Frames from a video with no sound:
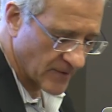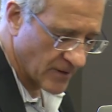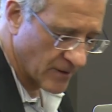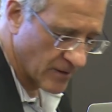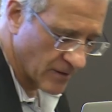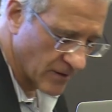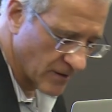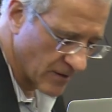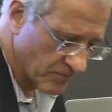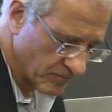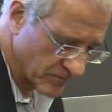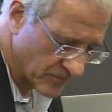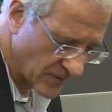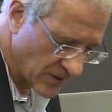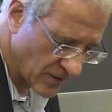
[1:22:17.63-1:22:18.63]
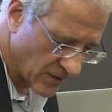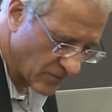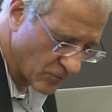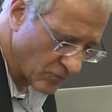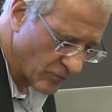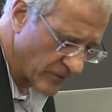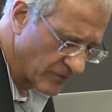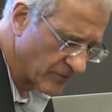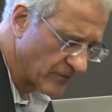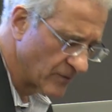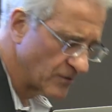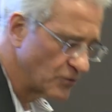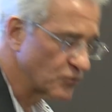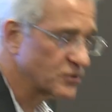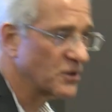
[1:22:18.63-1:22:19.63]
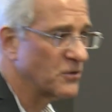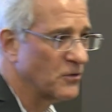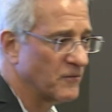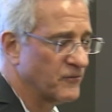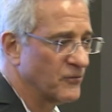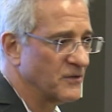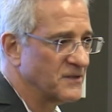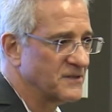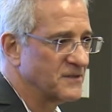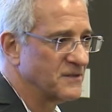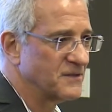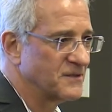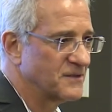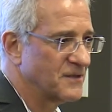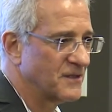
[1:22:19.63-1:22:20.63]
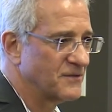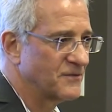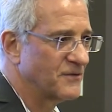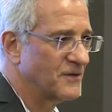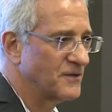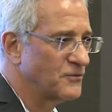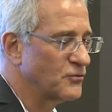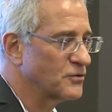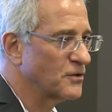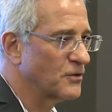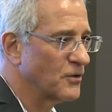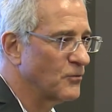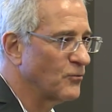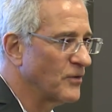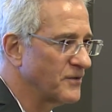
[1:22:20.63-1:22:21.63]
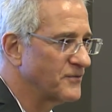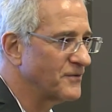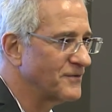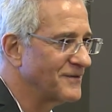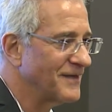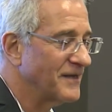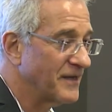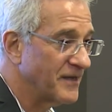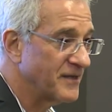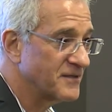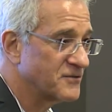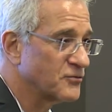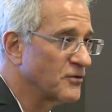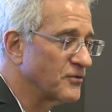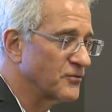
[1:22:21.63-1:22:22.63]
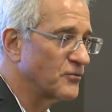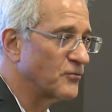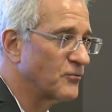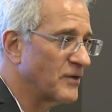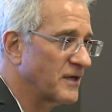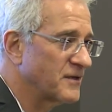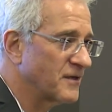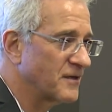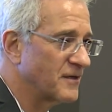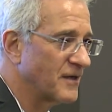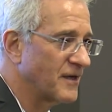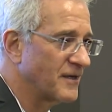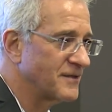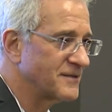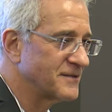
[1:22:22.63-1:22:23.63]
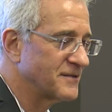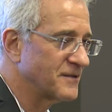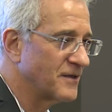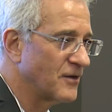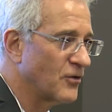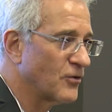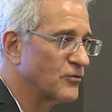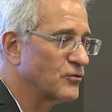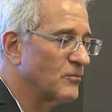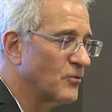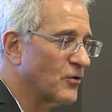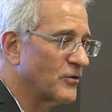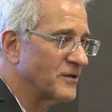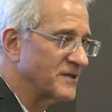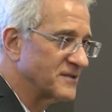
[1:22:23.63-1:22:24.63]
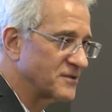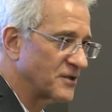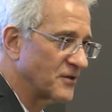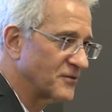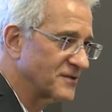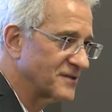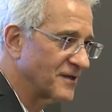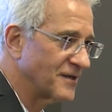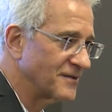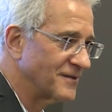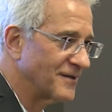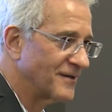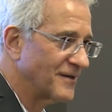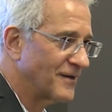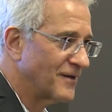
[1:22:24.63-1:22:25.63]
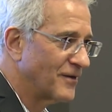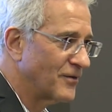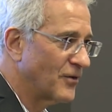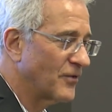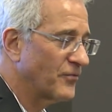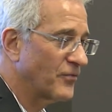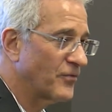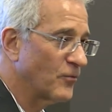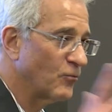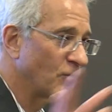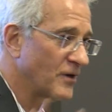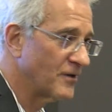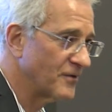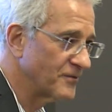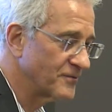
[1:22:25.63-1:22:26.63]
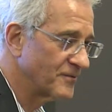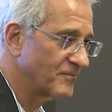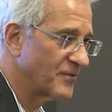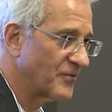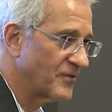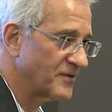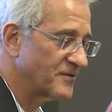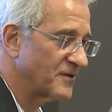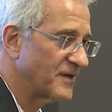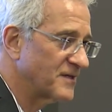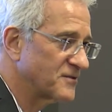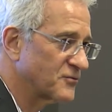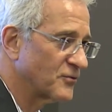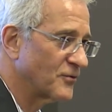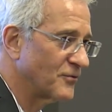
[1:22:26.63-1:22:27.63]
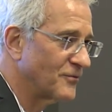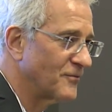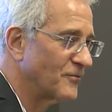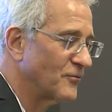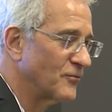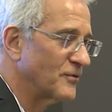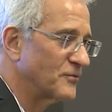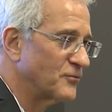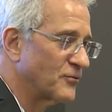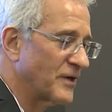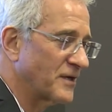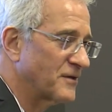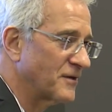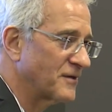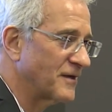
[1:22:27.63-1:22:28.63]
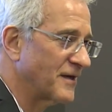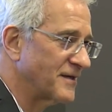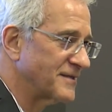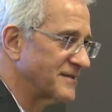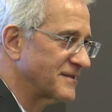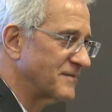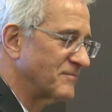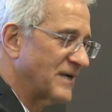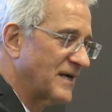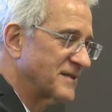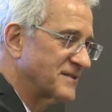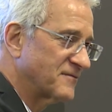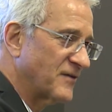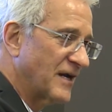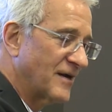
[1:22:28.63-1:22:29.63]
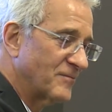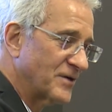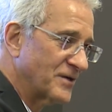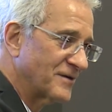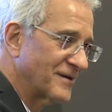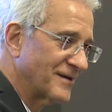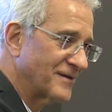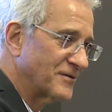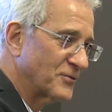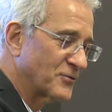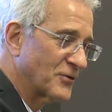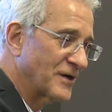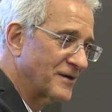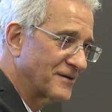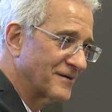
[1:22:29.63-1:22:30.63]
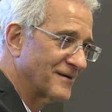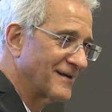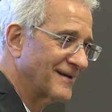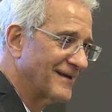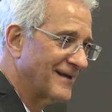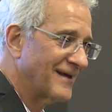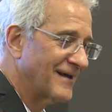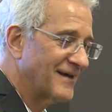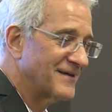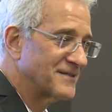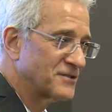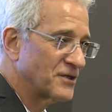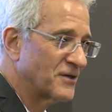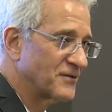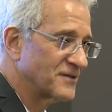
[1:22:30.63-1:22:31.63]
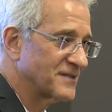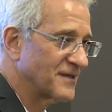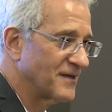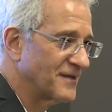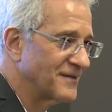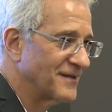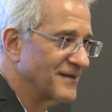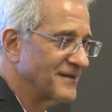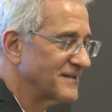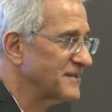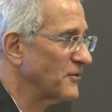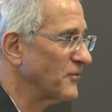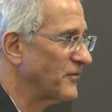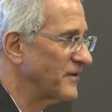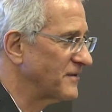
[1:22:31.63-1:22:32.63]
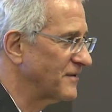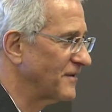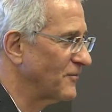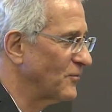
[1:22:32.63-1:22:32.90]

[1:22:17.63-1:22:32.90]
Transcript: um, uh, with uh, Yushchenko, for instance, that uh, Yushchenko wanted Israel to recognize the Holodomor as genocide. Not the world, but that Israel would recognize the mass famine in Ukraine as genocide so that